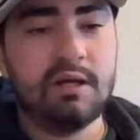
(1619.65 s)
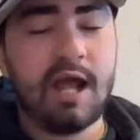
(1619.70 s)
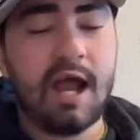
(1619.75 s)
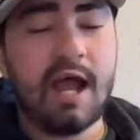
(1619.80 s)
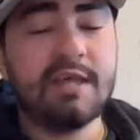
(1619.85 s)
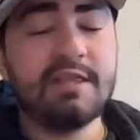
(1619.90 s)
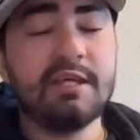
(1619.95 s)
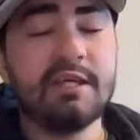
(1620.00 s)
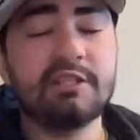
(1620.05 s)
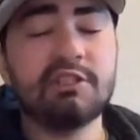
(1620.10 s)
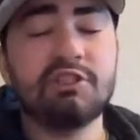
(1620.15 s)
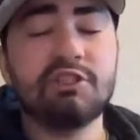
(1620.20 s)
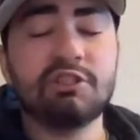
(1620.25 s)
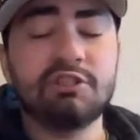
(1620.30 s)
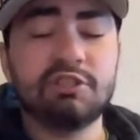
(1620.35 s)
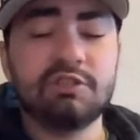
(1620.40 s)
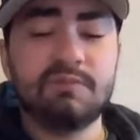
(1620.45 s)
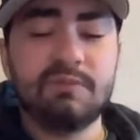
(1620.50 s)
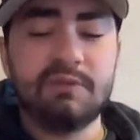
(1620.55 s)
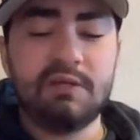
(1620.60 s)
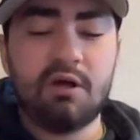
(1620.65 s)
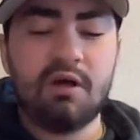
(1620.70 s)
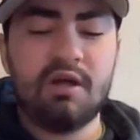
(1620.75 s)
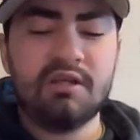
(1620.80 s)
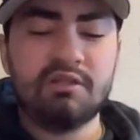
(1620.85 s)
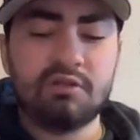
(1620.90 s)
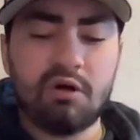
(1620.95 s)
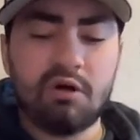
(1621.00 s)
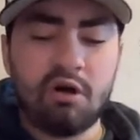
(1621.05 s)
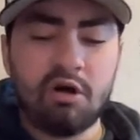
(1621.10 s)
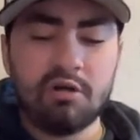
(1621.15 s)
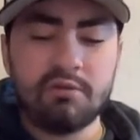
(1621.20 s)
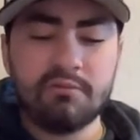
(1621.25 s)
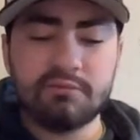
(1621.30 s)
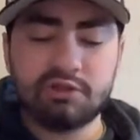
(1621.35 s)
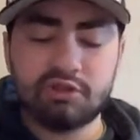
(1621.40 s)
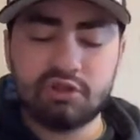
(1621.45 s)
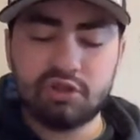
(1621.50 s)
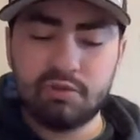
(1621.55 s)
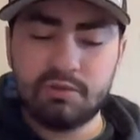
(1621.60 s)
I think it should just be his
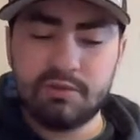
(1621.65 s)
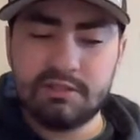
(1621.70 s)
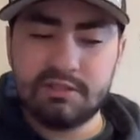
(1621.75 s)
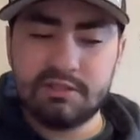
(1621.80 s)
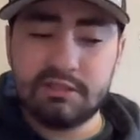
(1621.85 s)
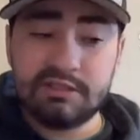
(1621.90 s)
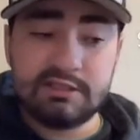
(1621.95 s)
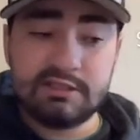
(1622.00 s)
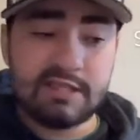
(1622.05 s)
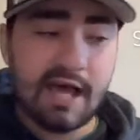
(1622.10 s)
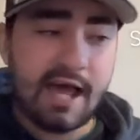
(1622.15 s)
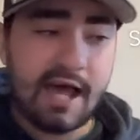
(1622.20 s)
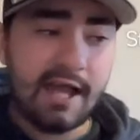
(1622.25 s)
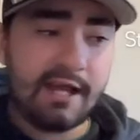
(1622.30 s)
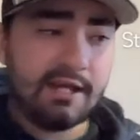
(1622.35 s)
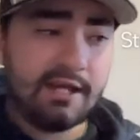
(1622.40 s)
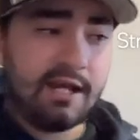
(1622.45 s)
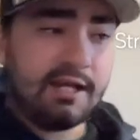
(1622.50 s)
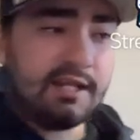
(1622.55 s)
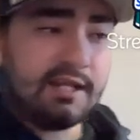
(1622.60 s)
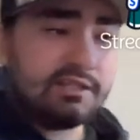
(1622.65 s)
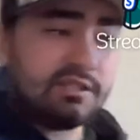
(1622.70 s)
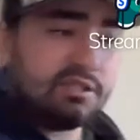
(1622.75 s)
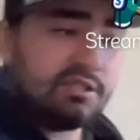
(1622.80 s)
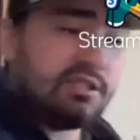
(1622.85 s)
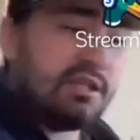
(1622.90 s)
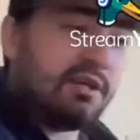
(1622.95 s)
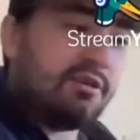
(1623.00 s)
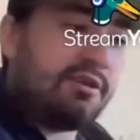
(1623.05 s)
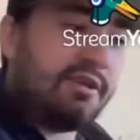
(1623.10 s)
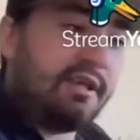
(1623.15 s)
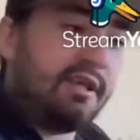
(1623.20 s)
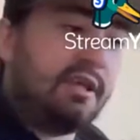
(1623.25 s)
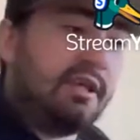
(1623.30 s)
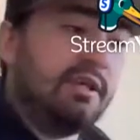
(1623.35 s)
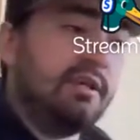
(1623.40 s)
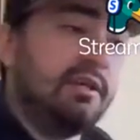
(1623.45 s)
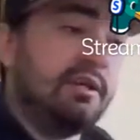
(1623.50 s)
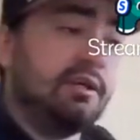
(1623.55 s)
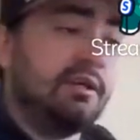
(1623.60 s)
arms to his side, not necessarily
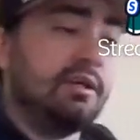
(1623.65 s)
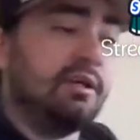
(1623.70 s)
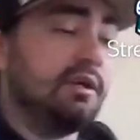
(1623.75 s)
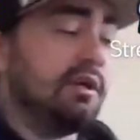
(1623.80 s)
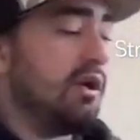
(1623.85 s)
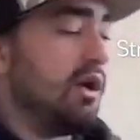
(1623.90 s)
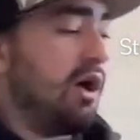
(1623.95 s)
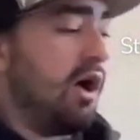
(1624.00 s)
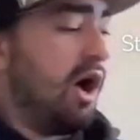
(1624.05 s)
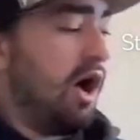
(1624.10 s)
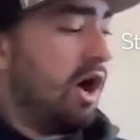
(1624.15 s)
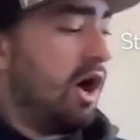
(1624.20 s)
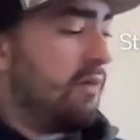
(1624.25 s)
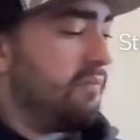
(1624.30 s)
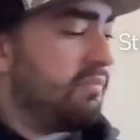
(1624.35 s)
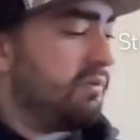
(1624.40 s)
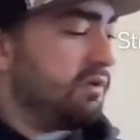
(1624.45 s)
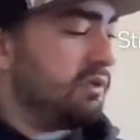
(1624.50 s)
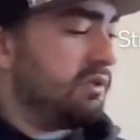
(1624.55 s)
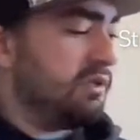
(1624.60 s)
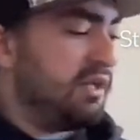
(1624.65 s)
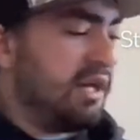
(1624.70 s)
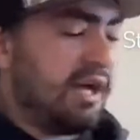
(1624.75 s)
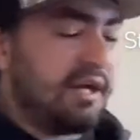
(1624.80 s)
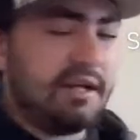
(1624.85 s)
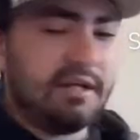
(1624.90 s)
up, not